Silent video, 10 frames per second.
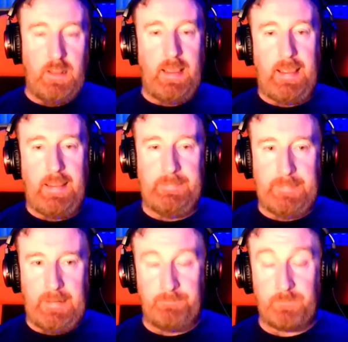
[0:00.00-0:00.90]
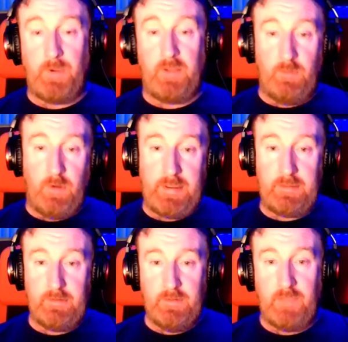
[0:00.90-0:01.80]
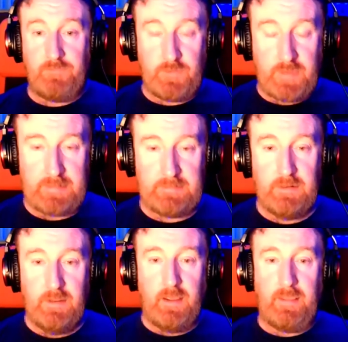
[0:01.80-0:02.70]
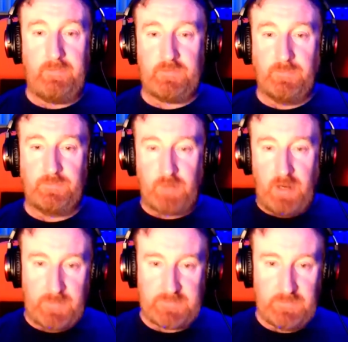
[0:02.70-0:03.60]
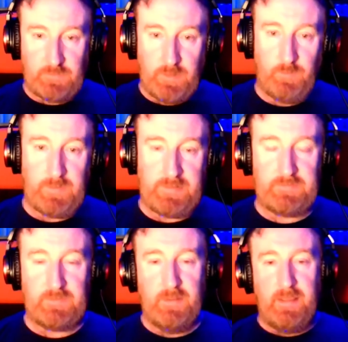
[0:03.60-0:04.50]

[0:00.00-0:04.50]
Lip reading: And by the way, if you can, hit the subscribe button as well, please.